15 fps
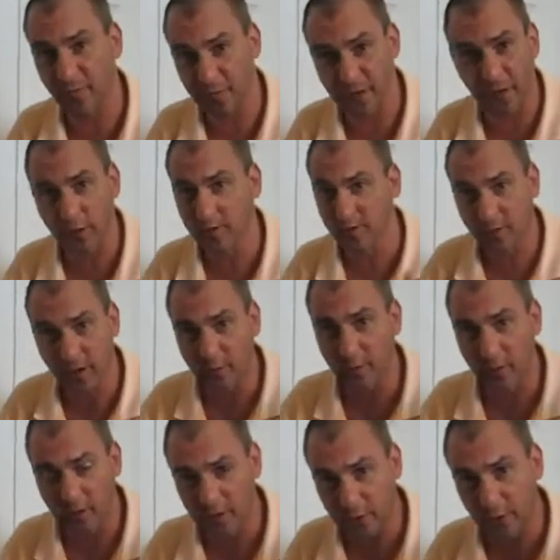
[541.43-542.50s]
from here to the
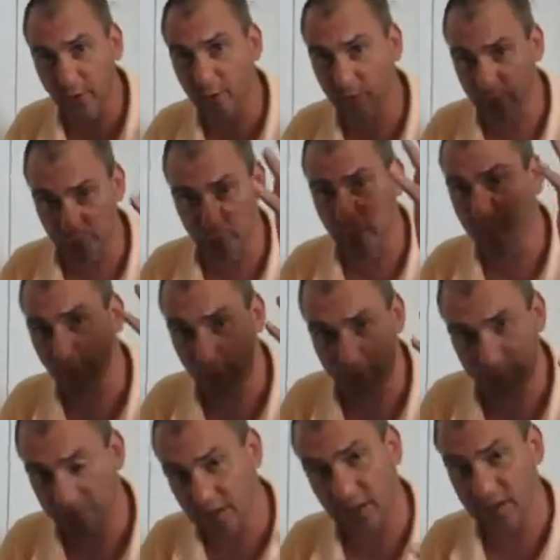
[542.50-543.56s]
other end of your
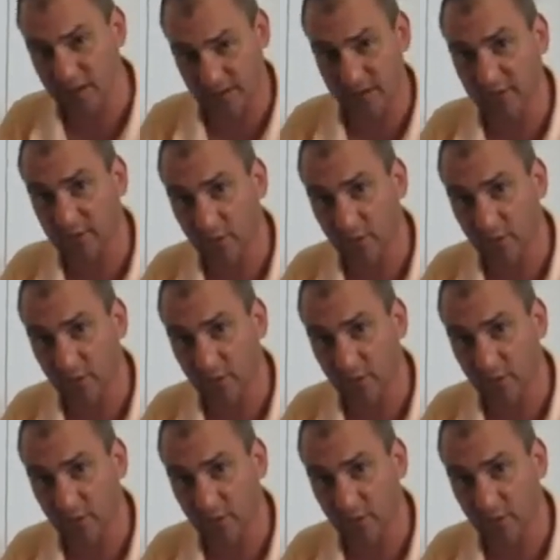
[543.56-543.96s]
universe is going to stick